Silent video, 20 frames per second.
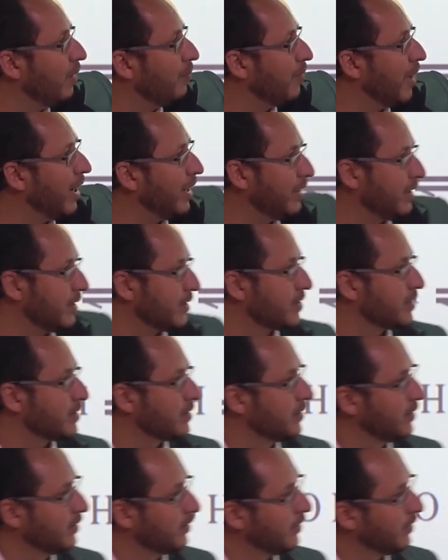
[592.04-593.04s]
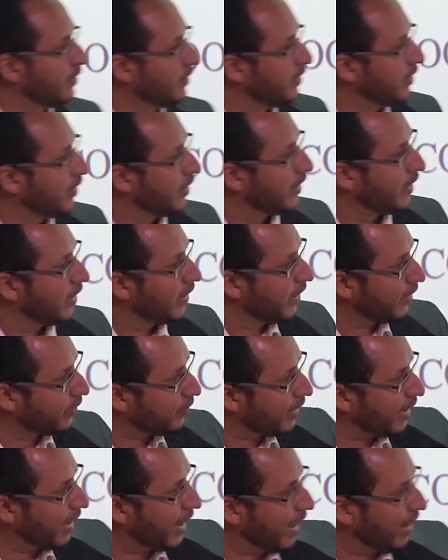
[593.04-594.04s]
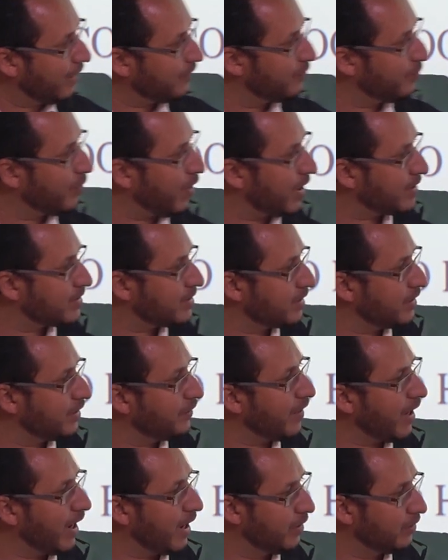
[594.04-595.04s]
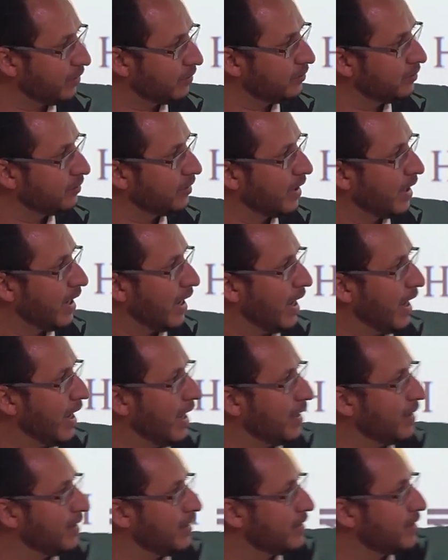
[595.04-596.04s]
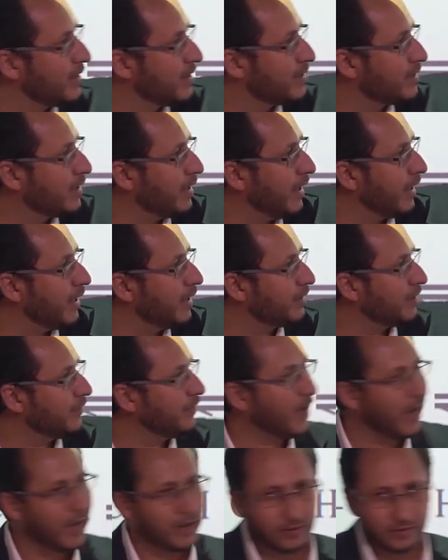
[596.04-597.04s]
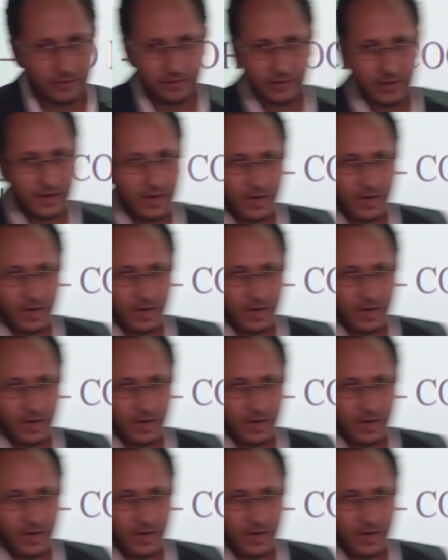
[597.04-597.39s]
minus. Here we have positive ion, and this is negative ion.